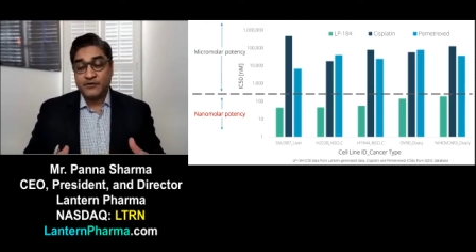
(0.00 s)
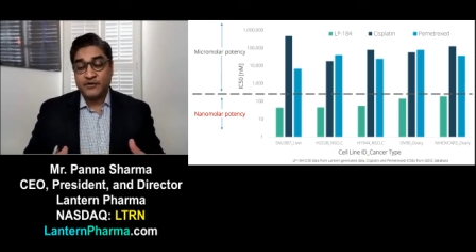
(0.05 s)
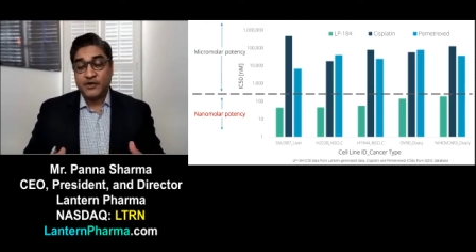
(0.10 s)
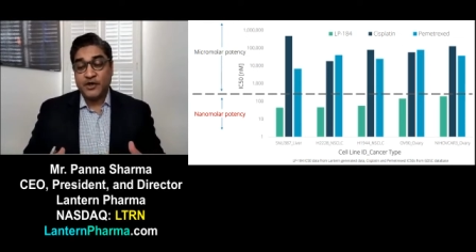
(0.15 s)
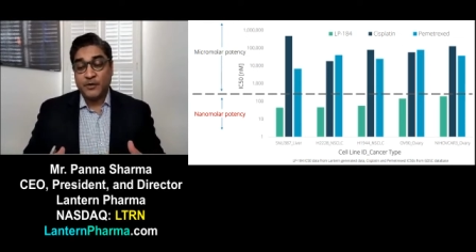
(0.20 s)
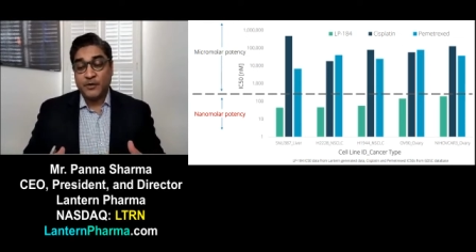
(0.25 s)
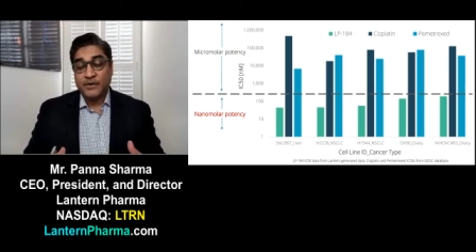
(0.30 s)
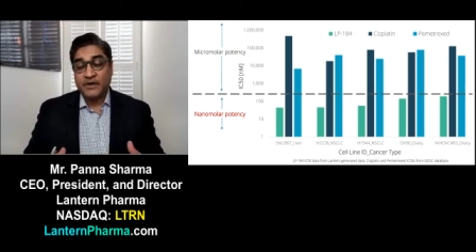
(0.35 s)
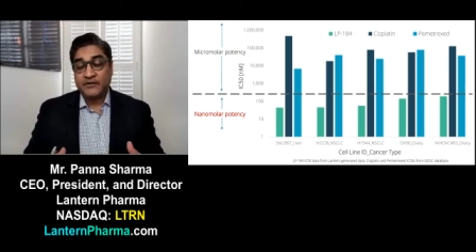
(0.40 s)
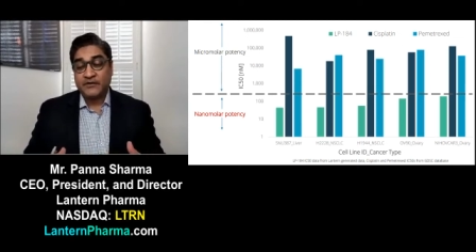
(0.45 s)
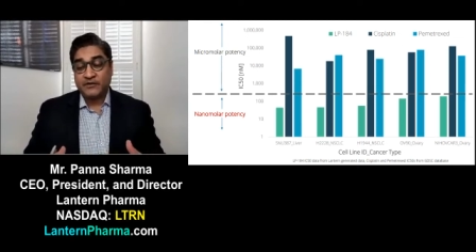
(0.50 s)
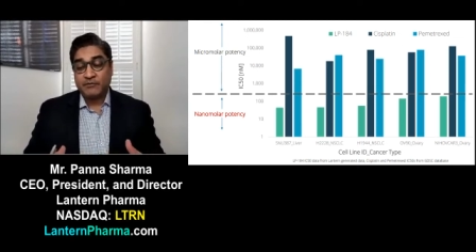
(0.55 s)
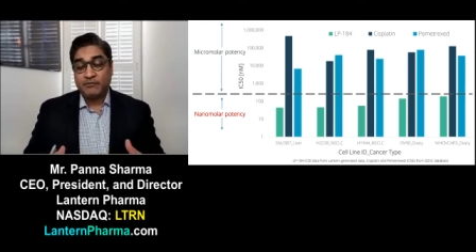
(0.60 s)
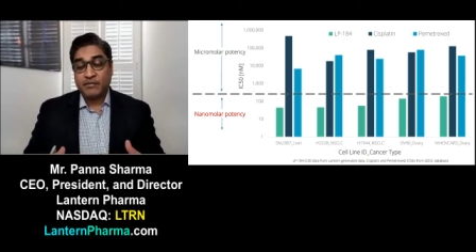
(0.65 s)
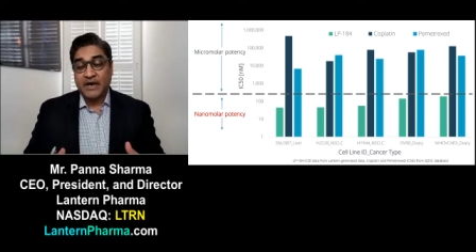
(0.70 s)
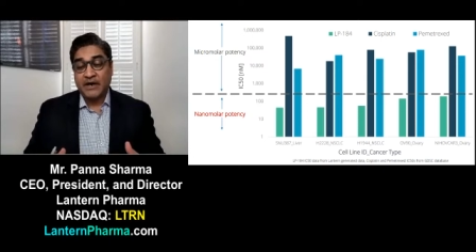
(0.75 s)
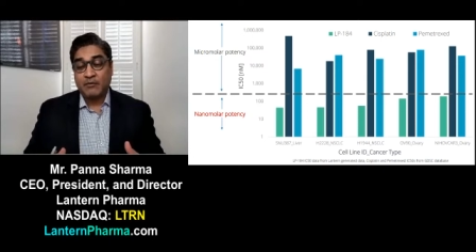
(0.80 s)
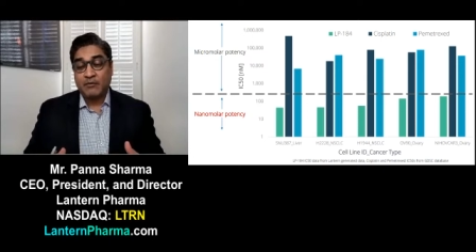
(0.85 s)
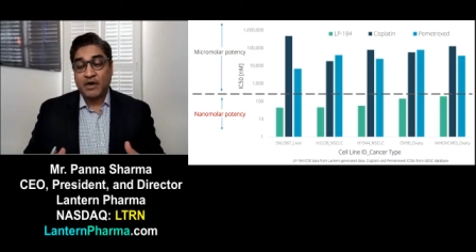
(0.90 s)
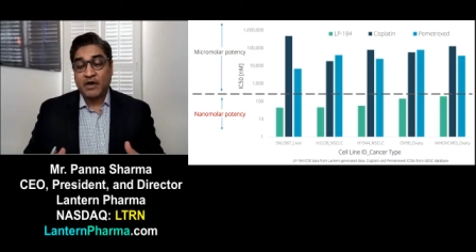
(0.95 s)
genomics and
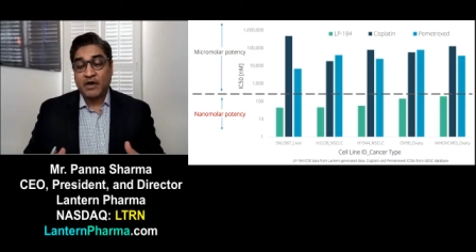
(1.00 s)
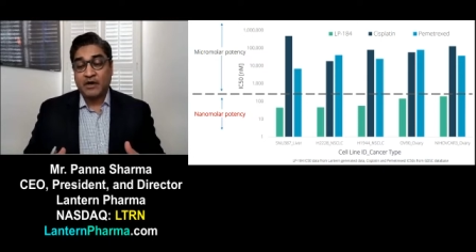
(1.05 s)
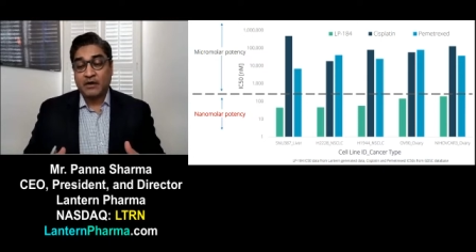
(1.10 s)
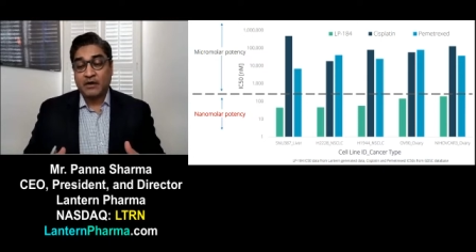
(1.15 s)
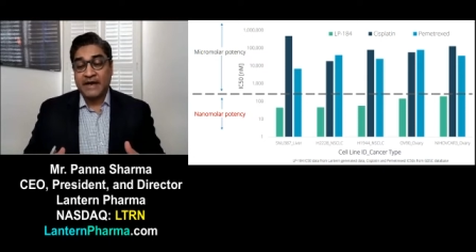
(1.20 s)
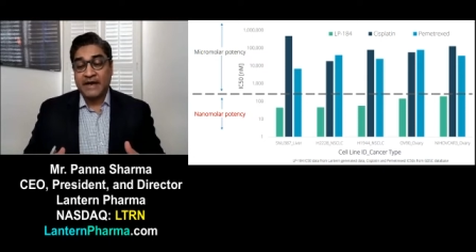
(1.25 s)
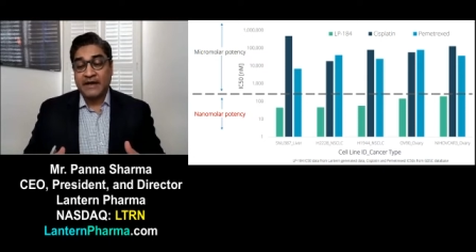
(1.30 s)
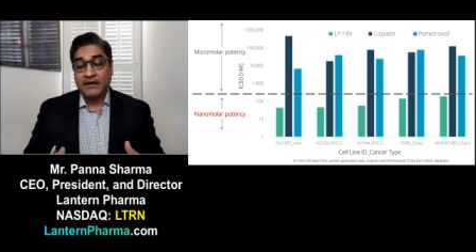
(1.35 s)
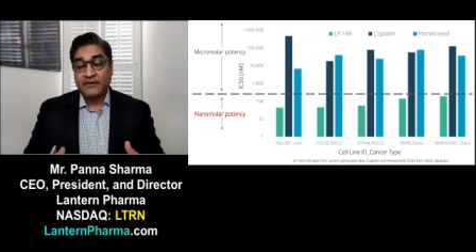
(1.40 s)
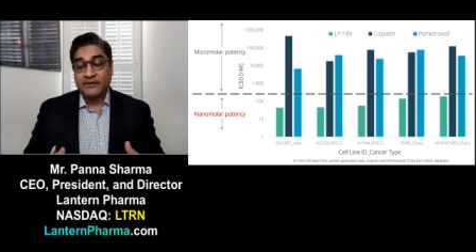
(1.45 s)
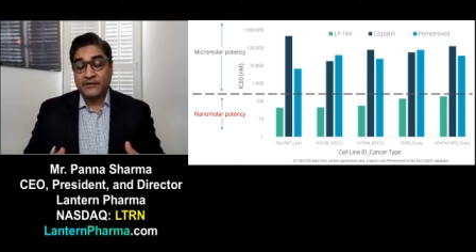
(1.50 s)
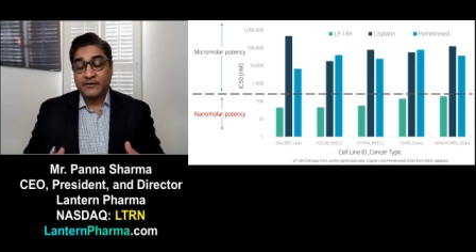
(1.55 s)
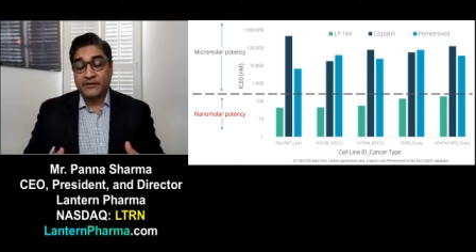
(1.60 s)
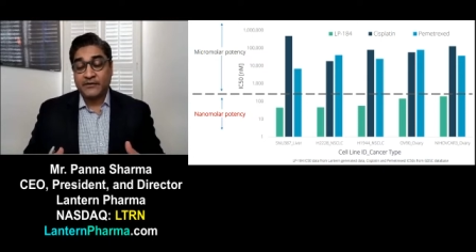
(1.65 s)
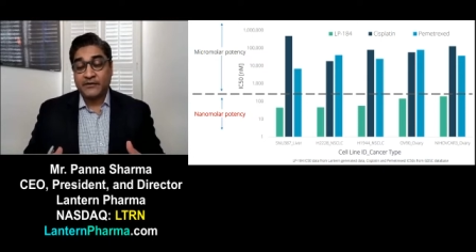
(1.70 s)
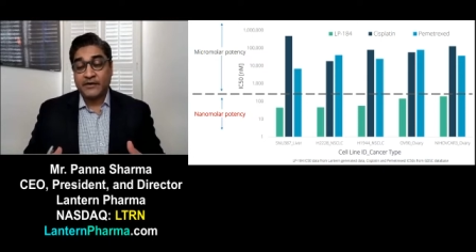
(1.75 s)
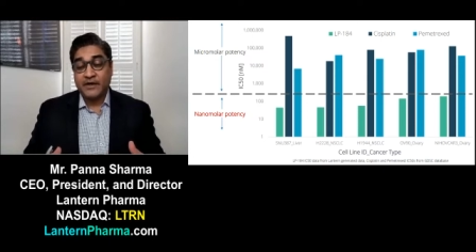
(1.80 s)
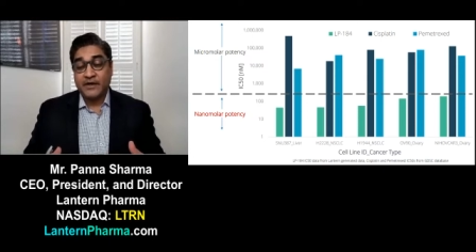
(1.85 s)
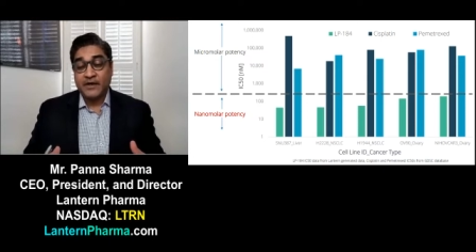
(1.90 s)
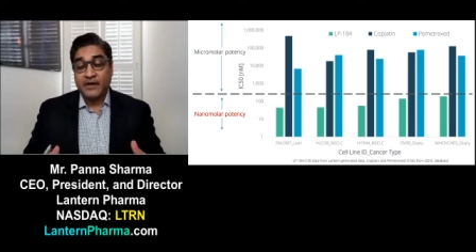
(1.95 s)
biomarker
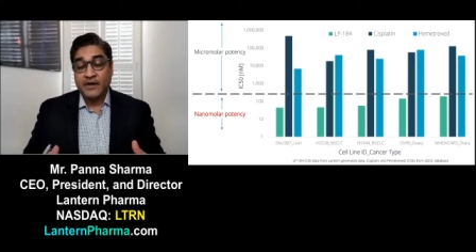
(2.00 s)
analysis,